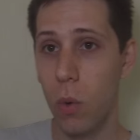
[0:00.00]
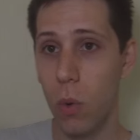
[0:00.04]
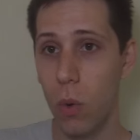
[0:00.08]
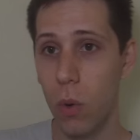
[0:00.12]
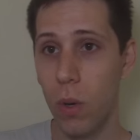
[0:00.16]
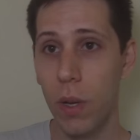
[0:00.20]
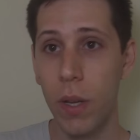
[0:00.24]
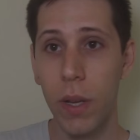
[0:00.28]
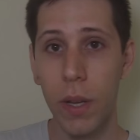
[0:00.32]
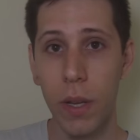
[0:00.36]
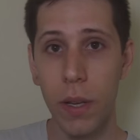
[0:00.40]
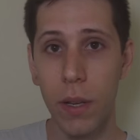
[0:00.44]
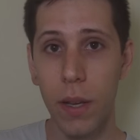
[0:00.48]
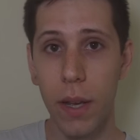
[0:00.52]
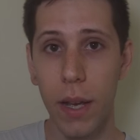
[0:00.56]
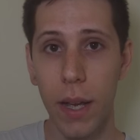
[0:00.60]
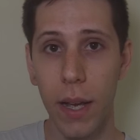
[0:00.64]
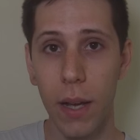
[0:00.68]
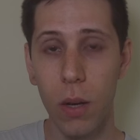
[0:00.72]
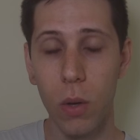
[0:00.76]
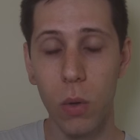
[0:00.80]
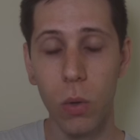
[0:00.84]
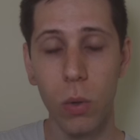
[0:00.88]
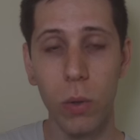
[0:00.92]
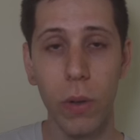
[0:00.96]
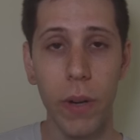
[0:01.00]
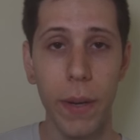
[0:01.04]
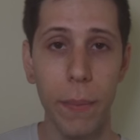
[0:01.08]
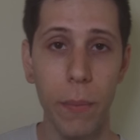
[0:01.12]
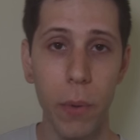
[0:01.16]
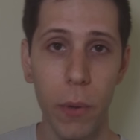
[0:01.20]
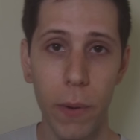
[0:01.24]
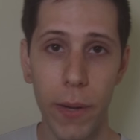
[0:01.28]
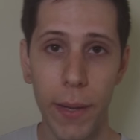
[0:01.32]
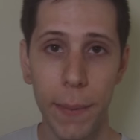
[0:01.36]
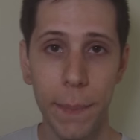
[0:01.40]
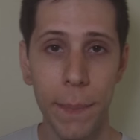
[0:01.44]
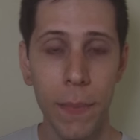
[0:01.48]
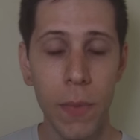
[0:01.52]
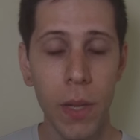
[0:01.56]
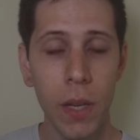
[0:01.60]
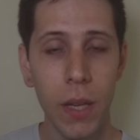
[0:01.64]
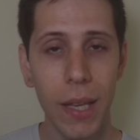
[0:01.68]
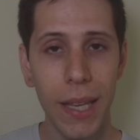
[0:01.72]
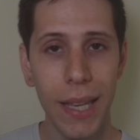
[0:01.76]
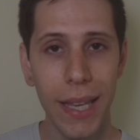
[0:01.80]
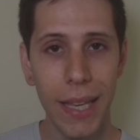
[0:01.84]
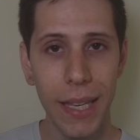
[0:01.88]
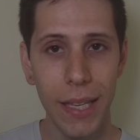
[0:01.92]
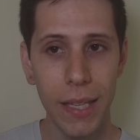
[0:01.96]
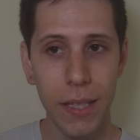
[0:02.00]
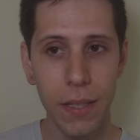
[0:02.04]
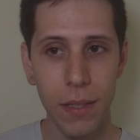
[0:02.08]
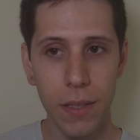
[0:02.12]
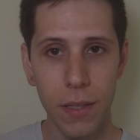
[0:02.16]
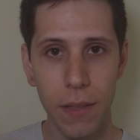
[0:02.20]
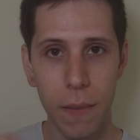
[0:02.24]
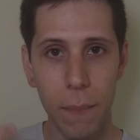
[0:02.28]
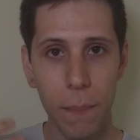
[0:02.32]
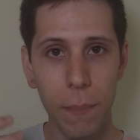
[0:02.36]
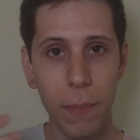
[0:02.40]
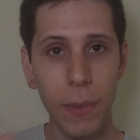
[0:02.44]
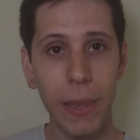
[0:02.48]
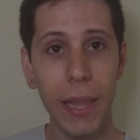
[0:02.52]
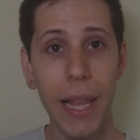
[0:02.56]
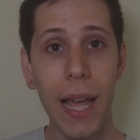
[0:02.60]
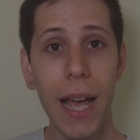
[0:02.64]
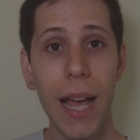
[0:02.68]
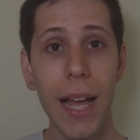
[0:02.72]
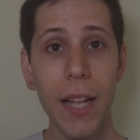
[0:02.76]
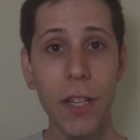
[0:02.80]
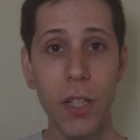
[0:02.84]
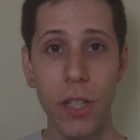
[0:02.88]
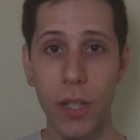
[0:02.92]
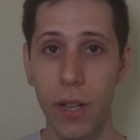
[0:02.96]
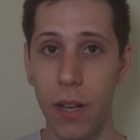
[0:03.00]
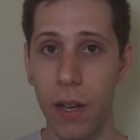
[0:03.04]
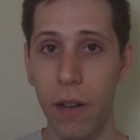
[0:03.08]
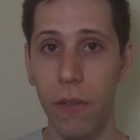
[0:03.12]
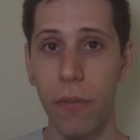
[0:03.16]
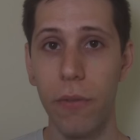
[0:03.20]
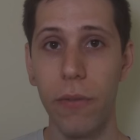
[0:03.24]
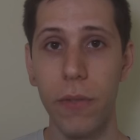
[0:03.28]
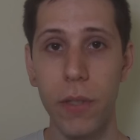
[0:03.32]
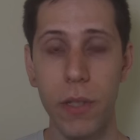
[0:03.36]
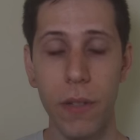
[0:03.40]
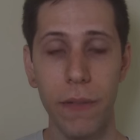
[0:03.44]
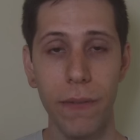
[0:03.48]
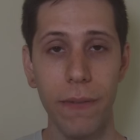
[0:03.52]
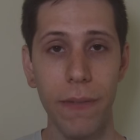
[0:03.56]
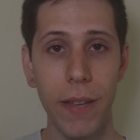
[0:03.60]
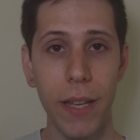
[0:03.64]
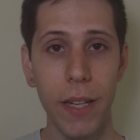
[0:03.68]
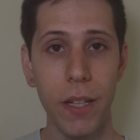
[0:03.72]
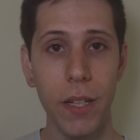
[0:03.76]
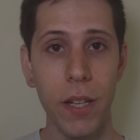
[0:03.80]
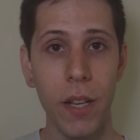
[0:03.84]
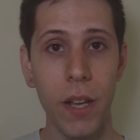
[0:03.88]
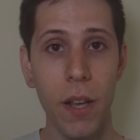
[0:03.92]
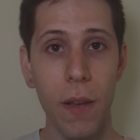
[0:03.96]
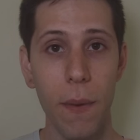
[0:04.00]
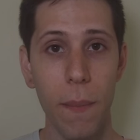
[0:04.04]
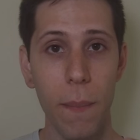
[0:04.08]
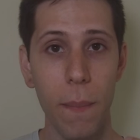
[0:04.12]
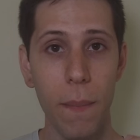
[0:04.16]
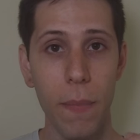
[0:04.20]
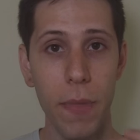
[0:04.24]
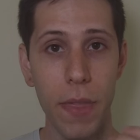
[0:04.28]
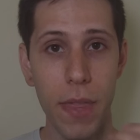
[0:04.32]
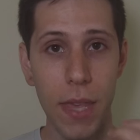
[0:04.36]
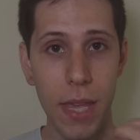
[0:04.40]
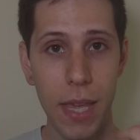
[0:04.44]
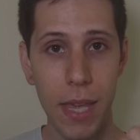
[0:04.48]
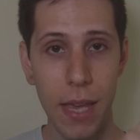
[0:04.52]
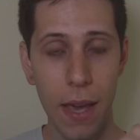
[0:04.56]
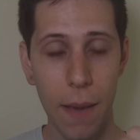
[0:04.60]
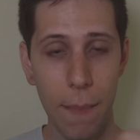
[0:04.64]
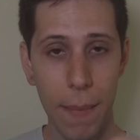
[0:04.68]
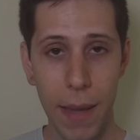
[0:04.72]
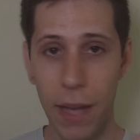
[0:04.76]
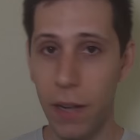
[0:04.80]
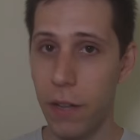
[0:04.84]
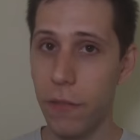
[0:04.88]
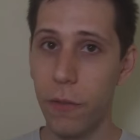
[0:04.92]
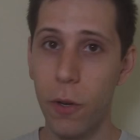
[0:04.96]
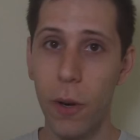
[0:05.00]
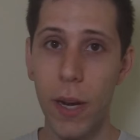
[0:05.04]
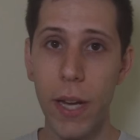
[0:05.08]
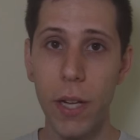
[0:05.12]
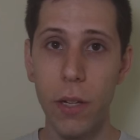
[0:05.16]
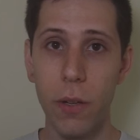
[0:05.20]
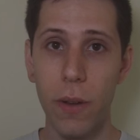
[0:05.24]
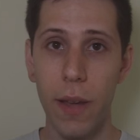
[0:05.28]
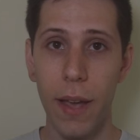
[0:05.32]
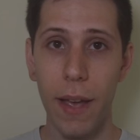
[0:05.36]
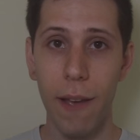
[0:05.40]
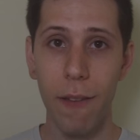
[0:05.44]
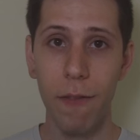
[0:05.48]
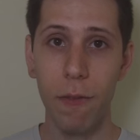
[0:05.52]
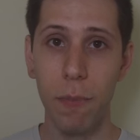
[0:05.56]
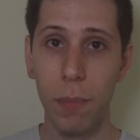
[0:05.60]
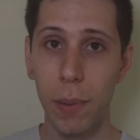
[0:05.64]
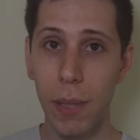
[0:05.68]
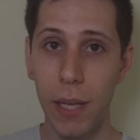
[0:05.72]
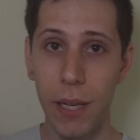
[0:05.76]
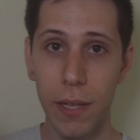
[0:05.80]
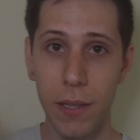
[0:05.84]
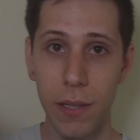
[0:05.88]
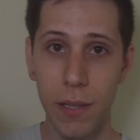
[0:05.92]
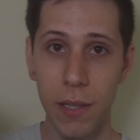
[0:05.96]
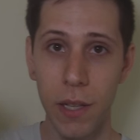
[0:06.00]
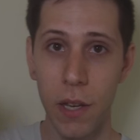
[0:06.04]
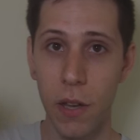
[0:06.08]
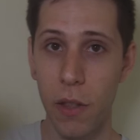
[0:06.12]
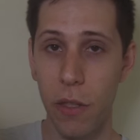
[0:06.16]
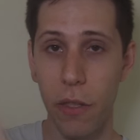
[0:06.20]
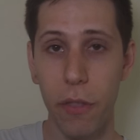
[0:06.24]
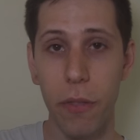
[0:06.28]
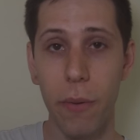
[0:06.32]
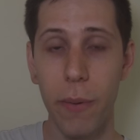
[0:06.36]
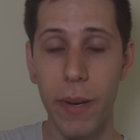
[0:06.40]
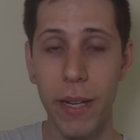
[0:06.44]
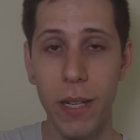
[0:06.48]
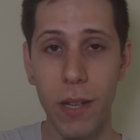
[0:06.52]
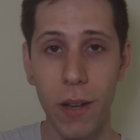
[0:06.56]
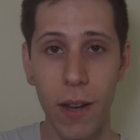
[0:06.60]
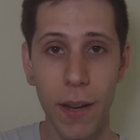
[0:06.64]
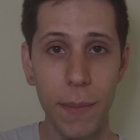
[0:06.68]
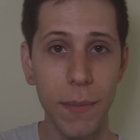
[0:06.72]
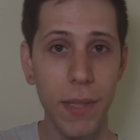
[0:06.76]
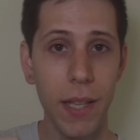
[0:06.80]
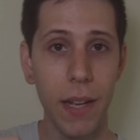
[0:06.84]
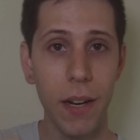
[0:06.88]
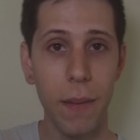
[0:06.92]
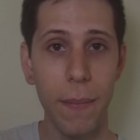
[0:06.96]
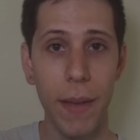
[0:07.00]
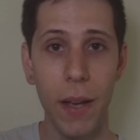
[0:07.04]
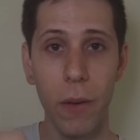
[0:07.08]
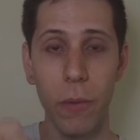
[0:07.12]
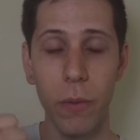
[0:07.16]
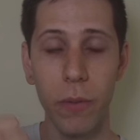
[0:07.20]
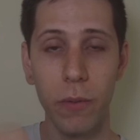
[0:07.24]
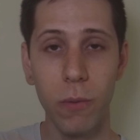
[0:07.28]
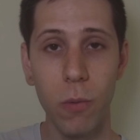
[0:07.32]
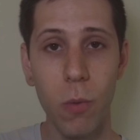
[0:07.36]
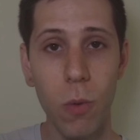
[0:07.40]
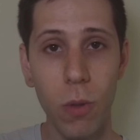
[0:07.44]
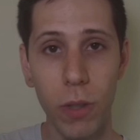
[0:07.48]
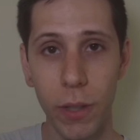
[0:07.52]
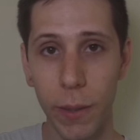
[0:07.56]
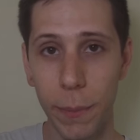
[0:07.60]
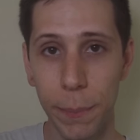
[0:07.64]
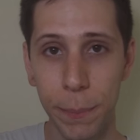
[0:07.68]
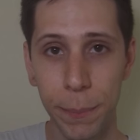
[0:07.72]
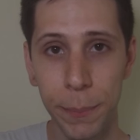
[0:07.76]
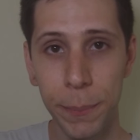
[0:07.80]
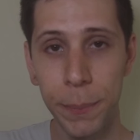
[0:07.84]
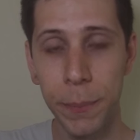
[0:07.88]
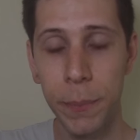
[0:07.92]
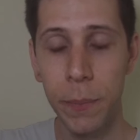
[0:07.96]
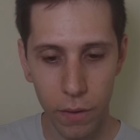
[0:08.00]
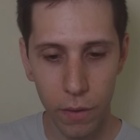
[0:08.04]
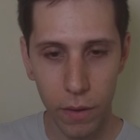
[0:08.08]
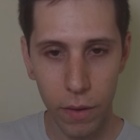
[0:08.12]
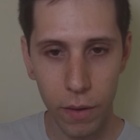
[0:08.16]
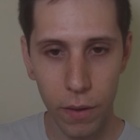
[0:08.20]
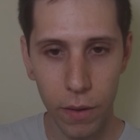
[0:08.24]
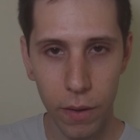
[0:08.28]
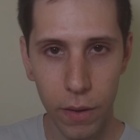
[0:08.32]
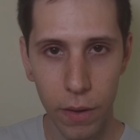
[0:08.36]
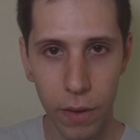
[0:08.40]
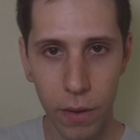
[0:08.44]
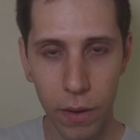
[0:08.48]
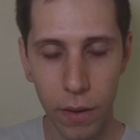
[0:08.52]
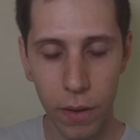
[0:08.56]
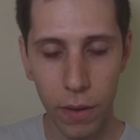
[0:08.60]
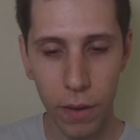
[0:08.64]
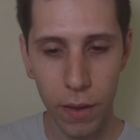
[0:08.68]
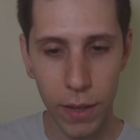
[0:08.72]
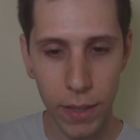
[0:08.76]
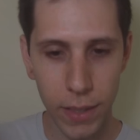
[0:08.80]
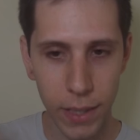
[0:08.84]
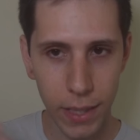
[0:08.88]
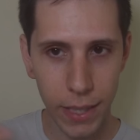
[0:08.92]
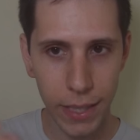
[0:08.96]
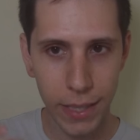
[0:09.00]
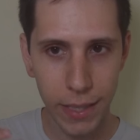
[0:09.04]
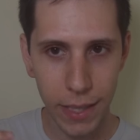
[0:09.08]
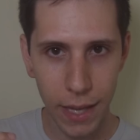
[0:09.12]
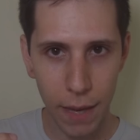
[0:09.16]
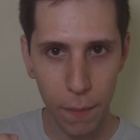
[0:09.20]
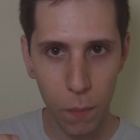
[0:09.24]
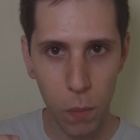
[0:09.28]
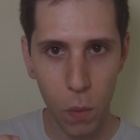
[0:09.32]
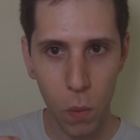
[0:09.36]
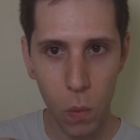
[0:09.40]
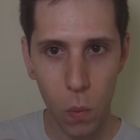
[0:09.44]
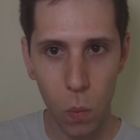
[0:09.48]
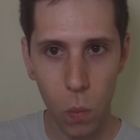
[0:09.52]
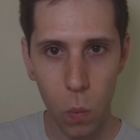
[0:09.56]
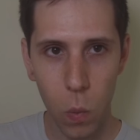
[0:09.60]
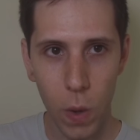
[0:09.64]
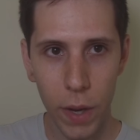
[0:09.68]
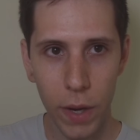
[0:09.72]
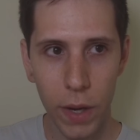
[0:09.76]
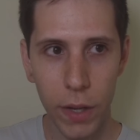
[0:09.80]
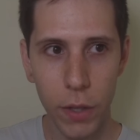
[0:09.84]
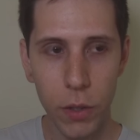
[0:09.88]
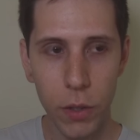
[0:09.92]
or uh, all grain brewing, is large enough to fit the amount of grain you have plus three times that amount with water. Uh, as an example, when